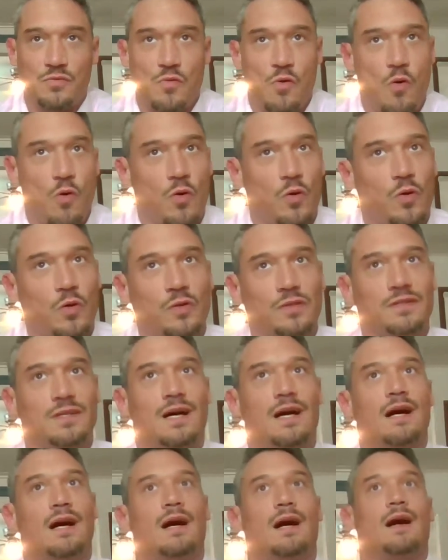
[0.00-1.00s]
old
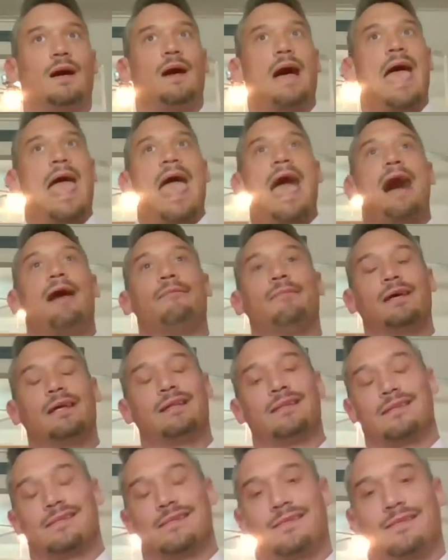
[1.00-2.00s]

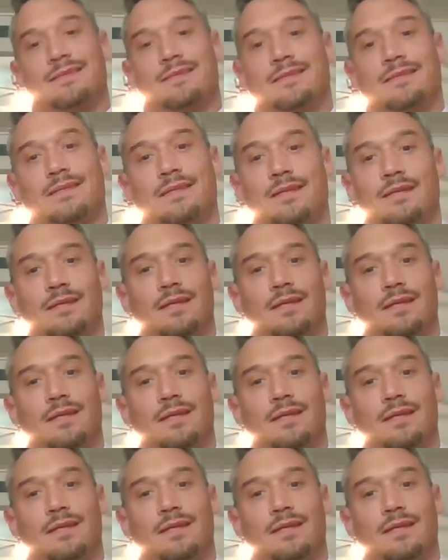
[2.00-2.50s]
habits